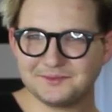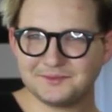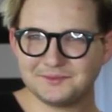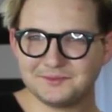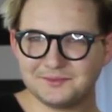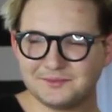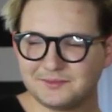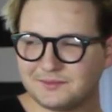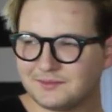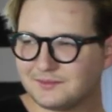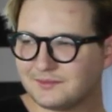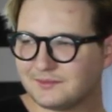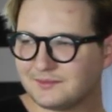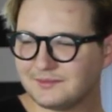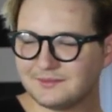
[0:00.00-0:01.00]

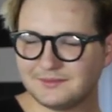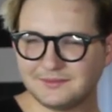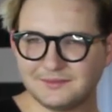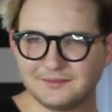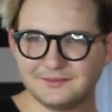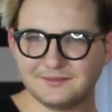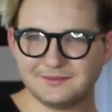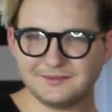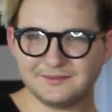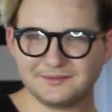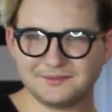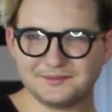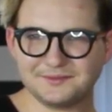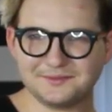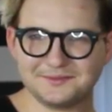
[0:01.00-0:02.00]

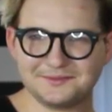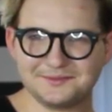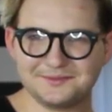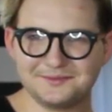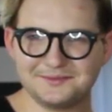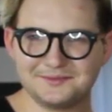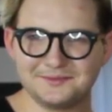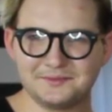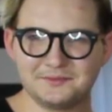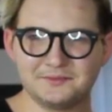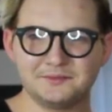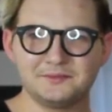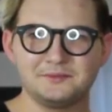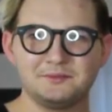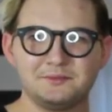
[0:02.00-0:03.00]

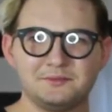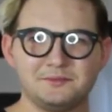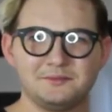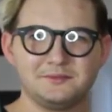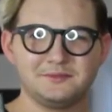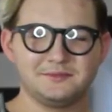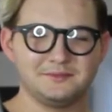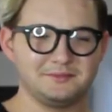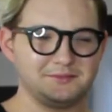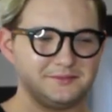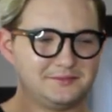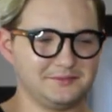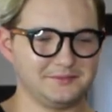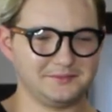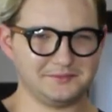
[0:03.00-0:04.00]

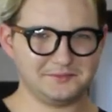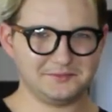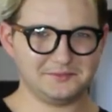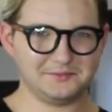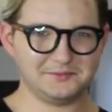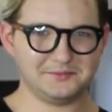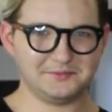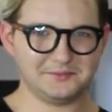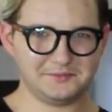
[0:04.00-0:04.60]
[no speech]